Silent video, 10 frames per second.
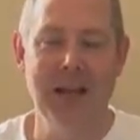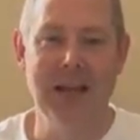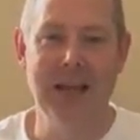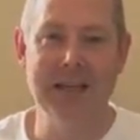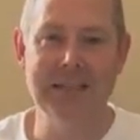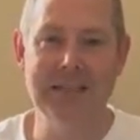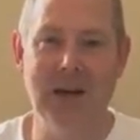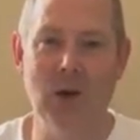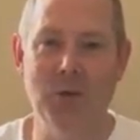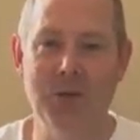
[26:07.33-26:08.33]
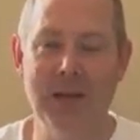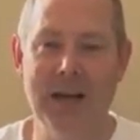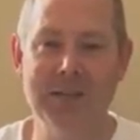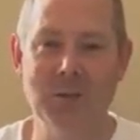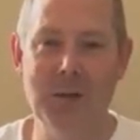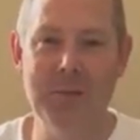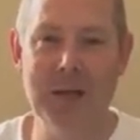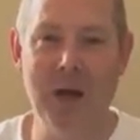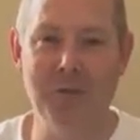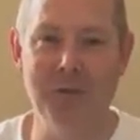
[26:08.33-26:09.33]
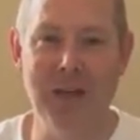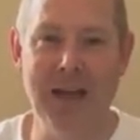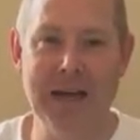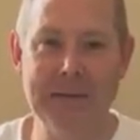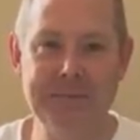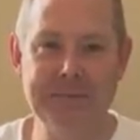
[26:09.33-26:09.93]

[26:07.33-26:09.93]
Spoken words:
And hopefully you guys will meet me out for that.